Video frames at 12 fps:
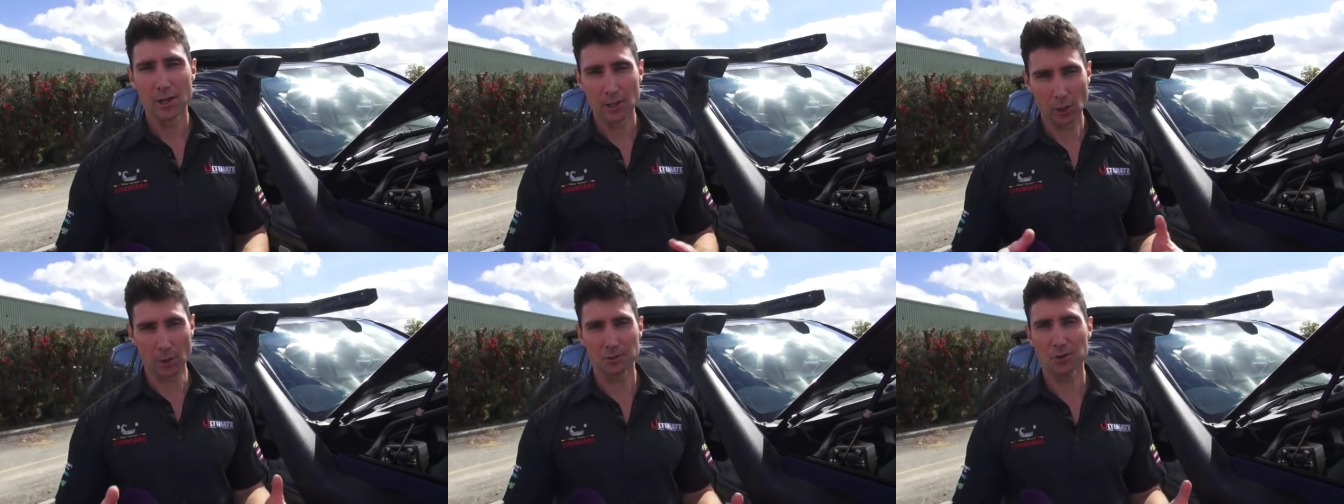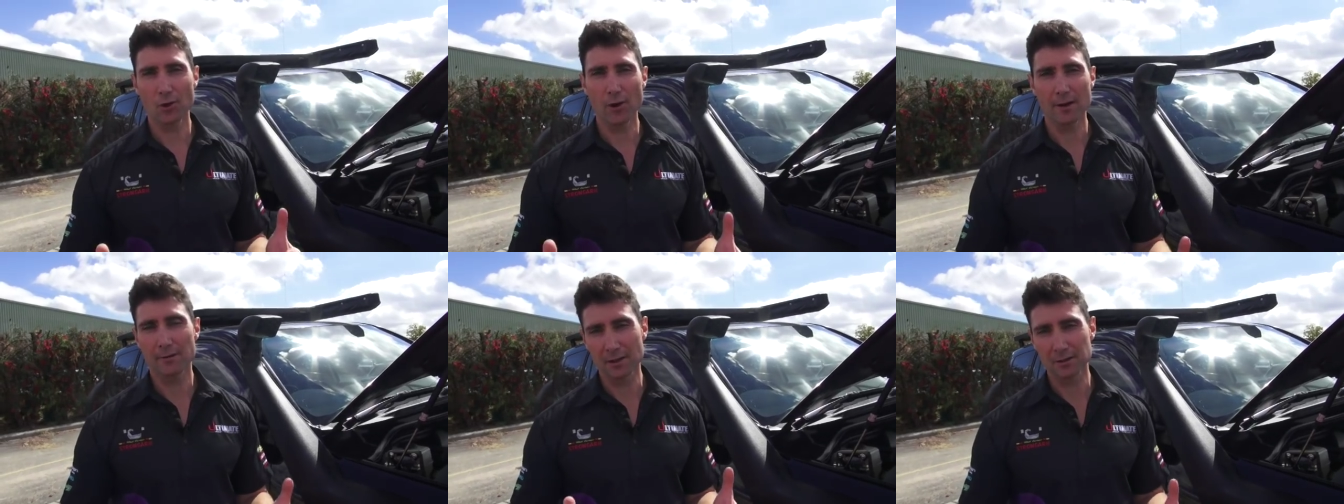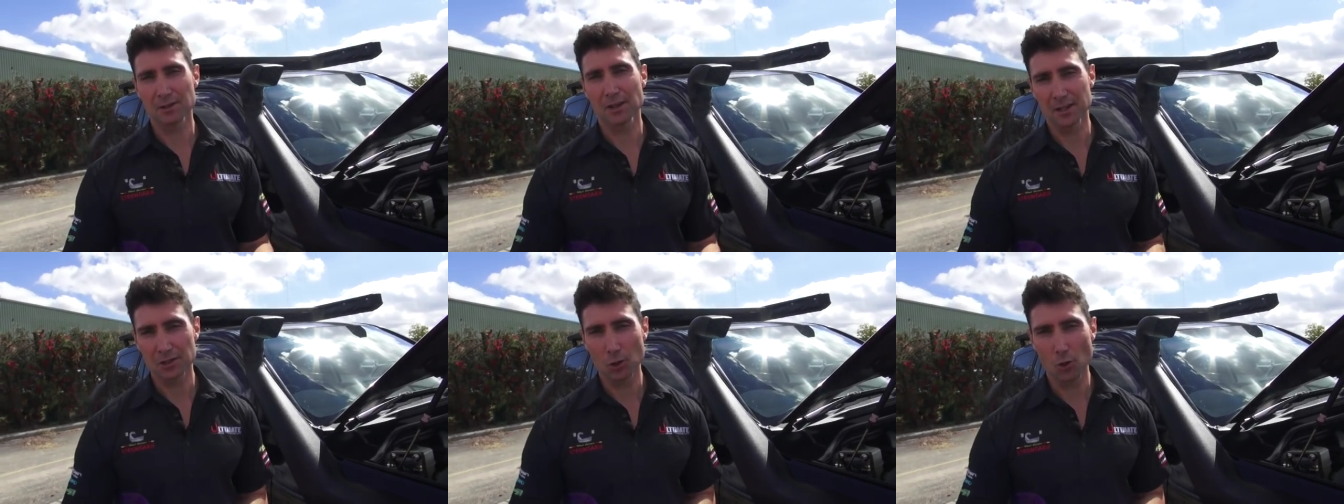Look, I'm sure everyone's
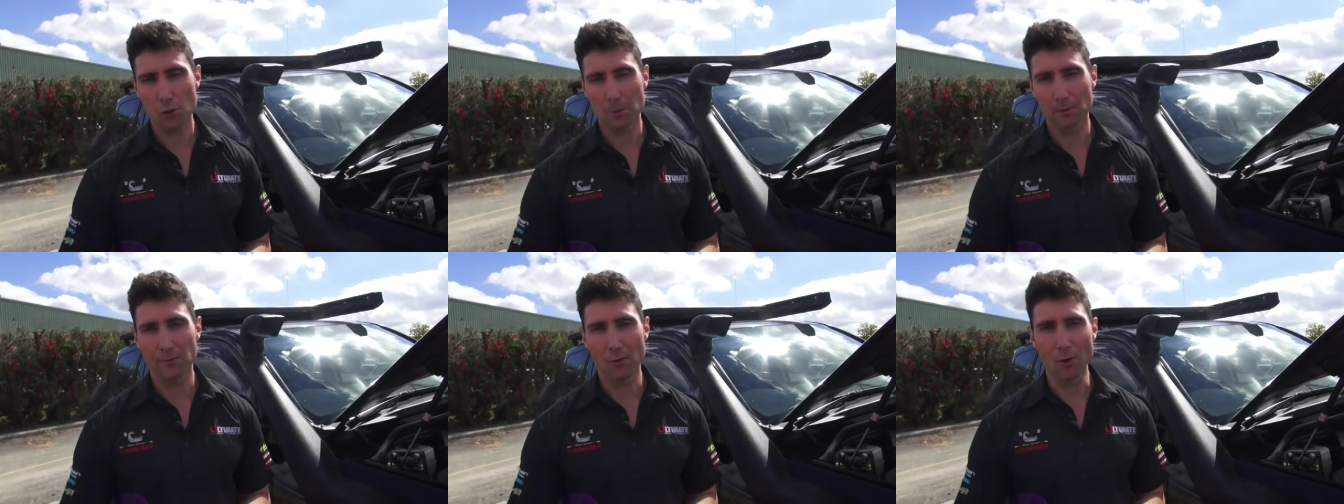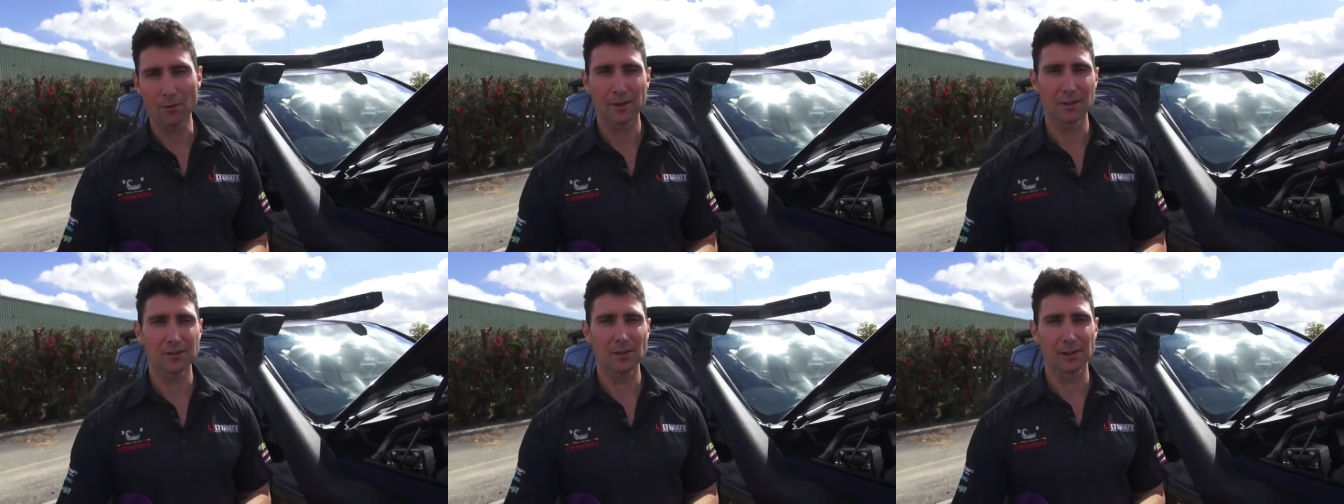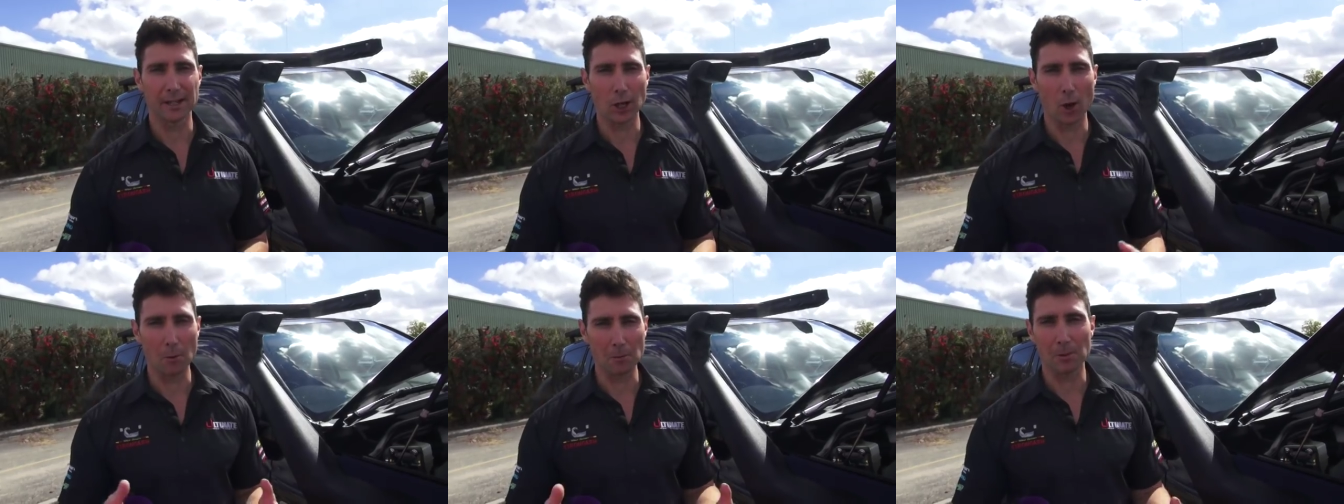seen a snorkel before. They're certainly
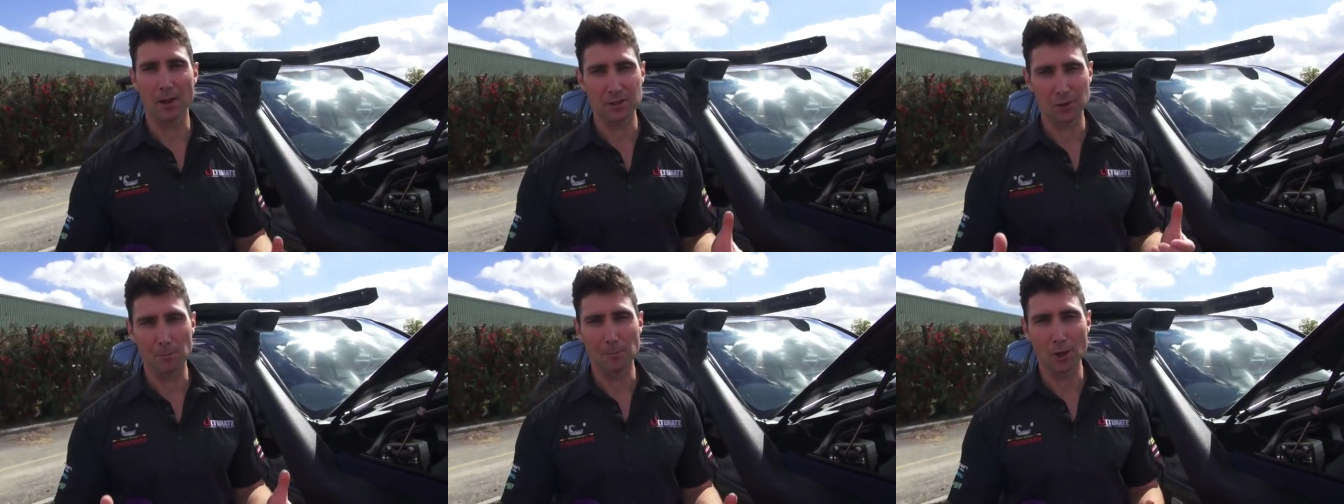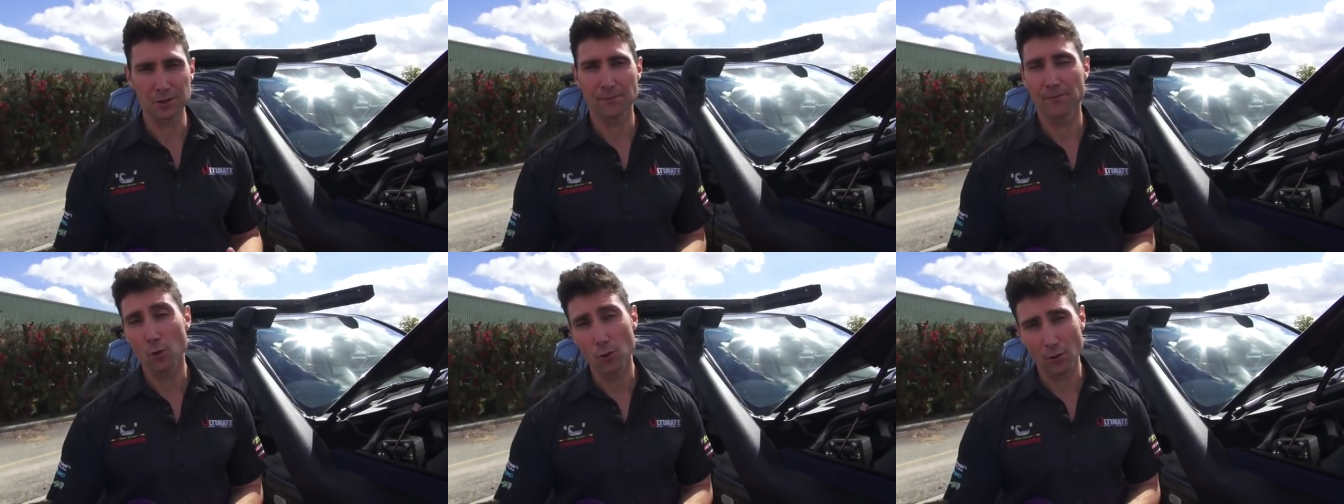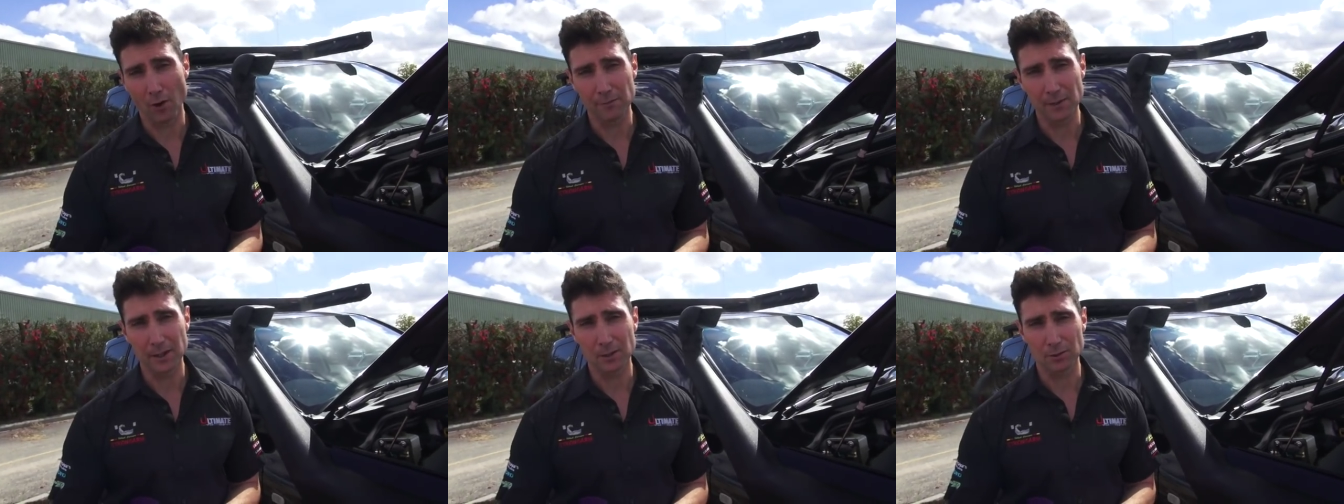commonplace on most four-wheel drive
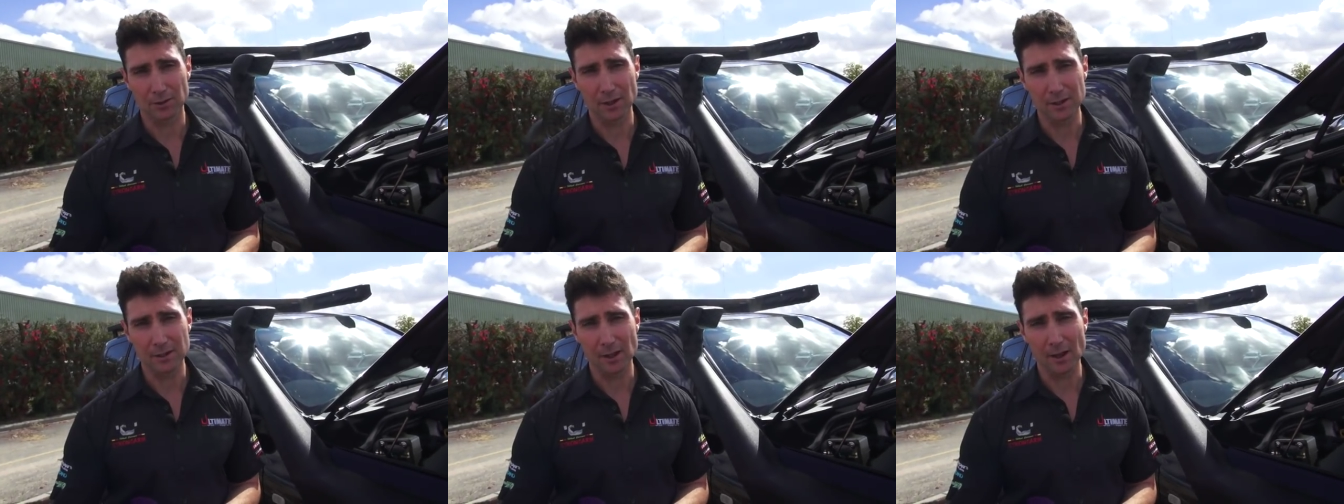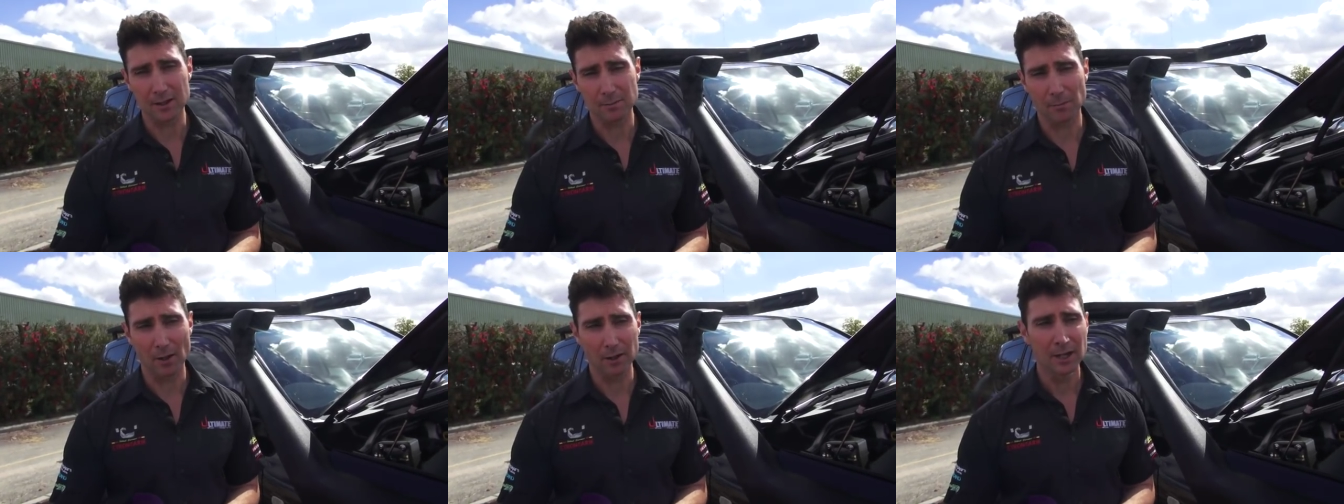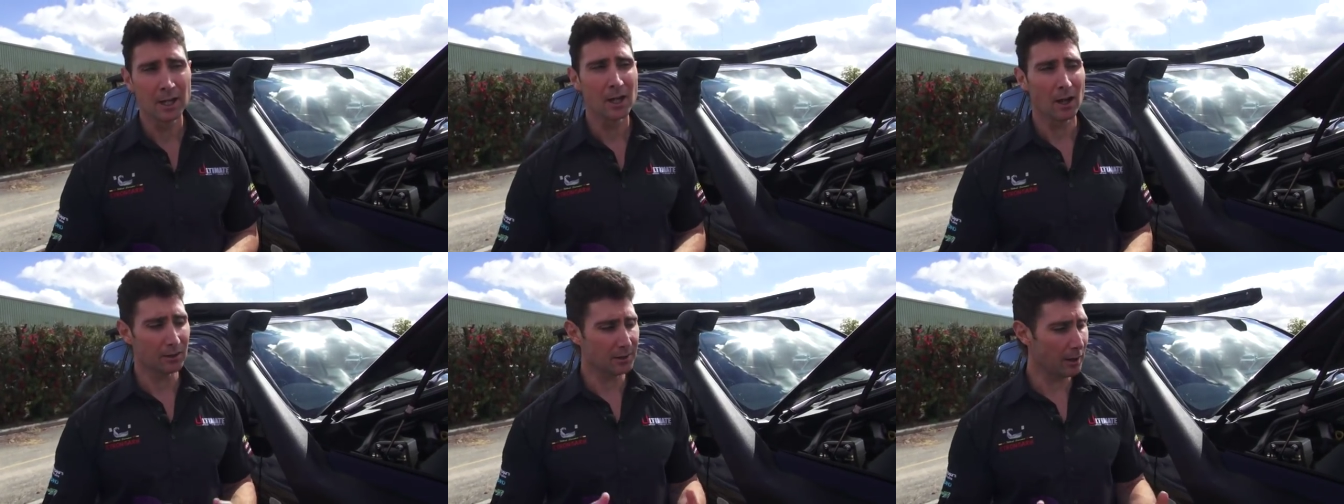vehicles these days, but
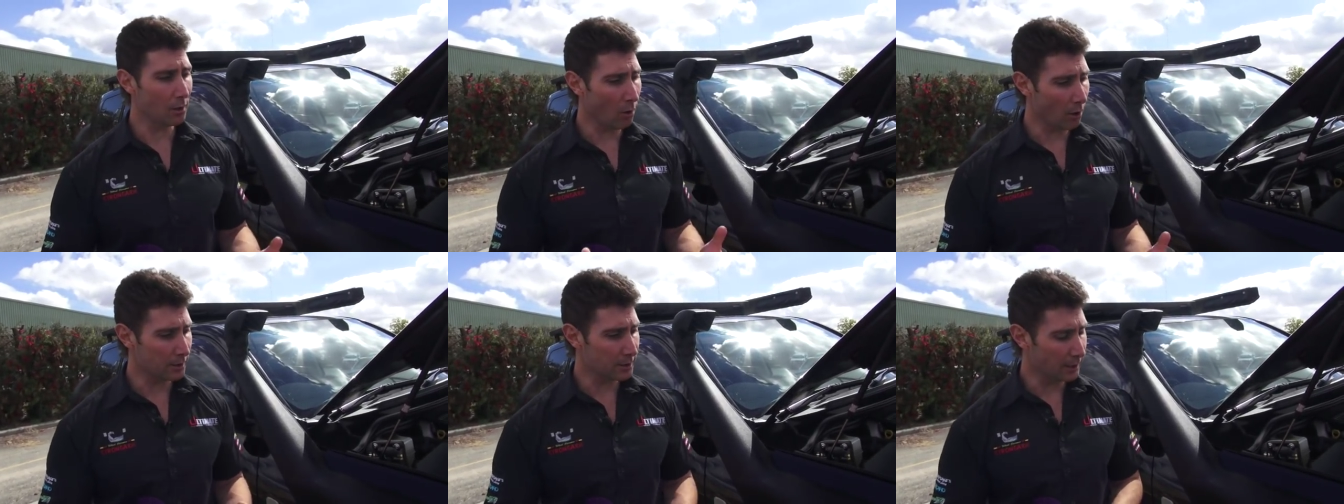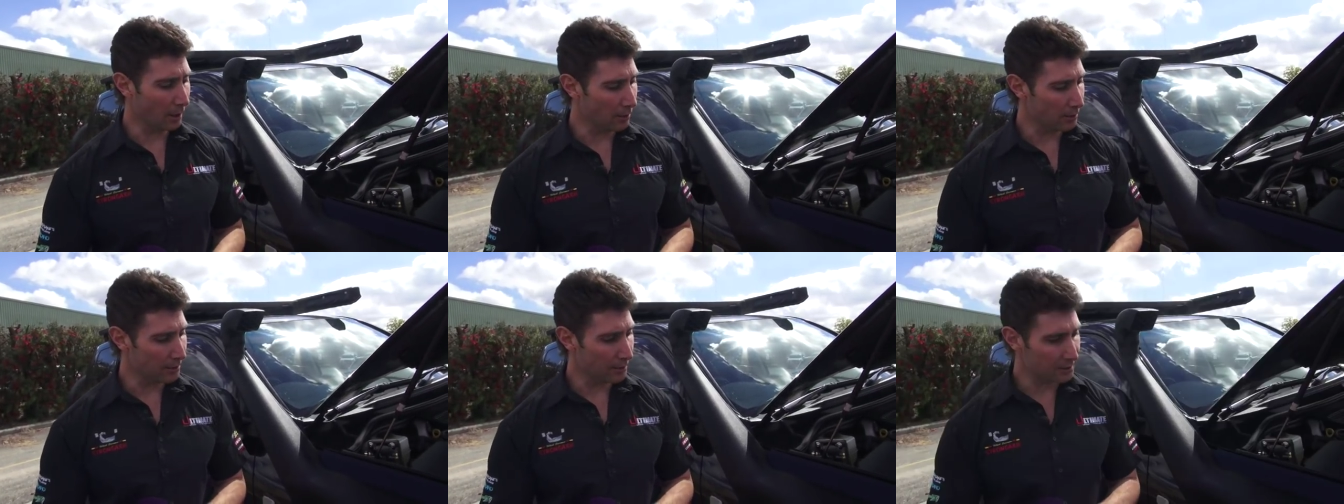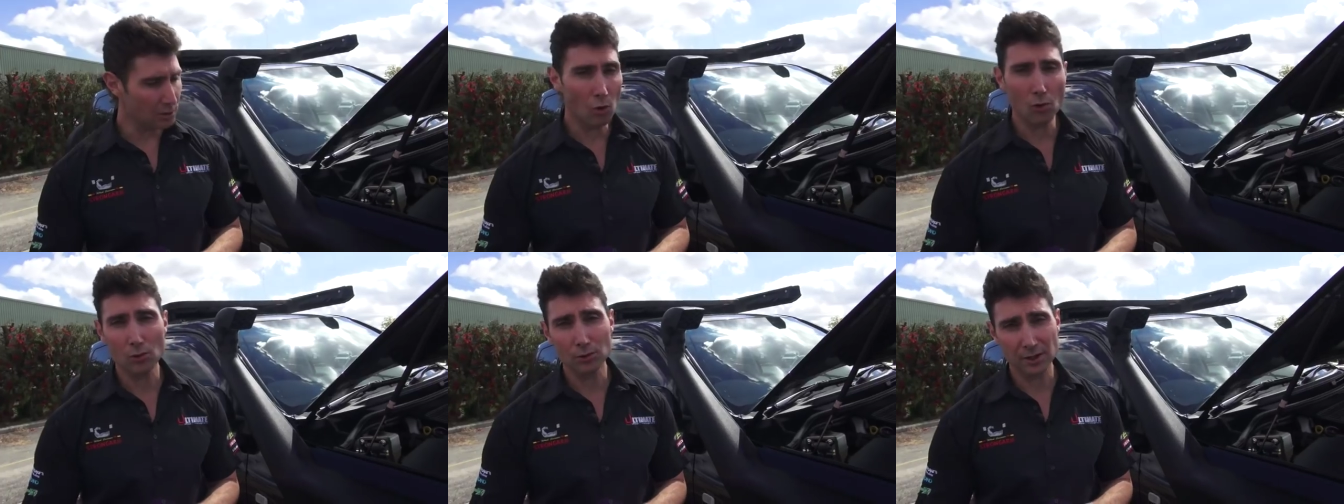I tell you what, you know, there's
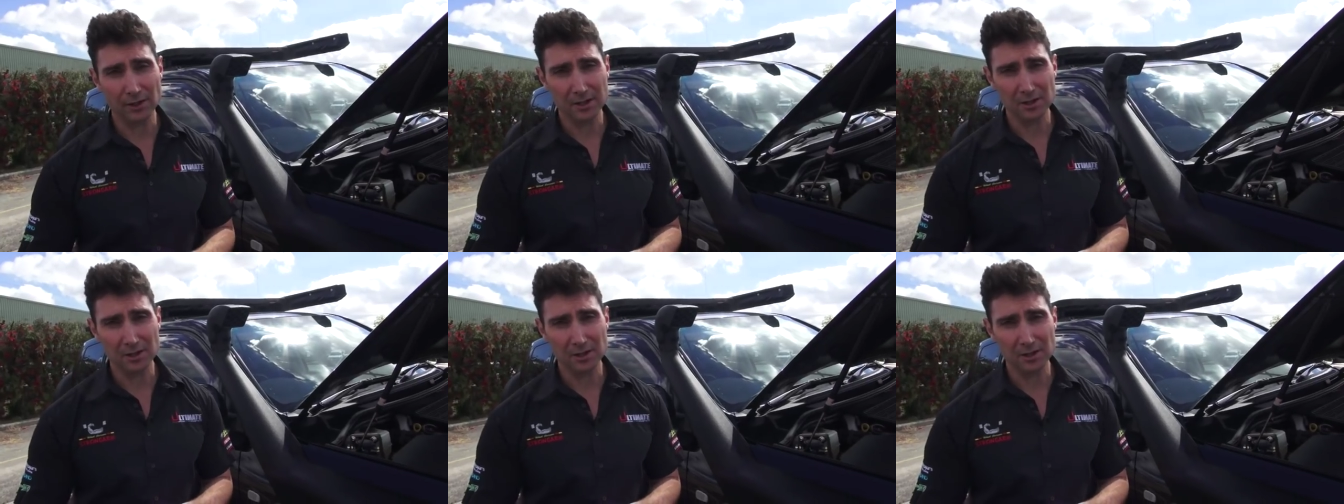snorkels, and